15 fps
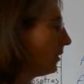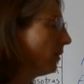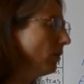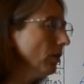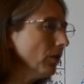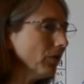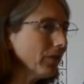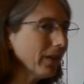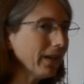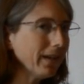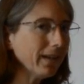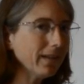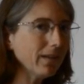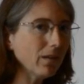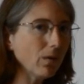Notice
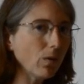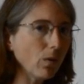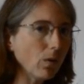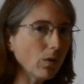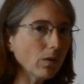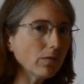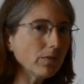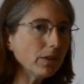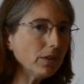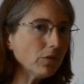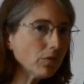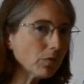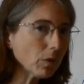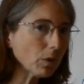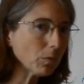that all of
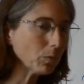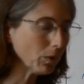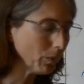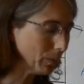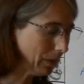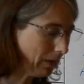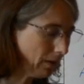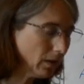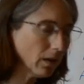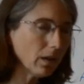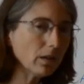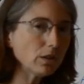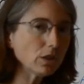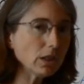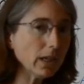these verbs are being
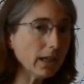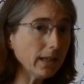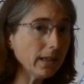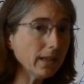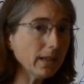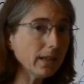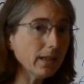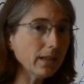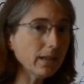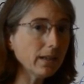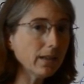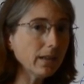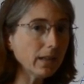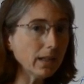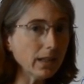conjugated
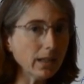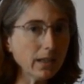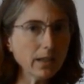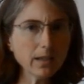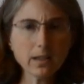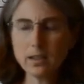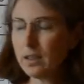in the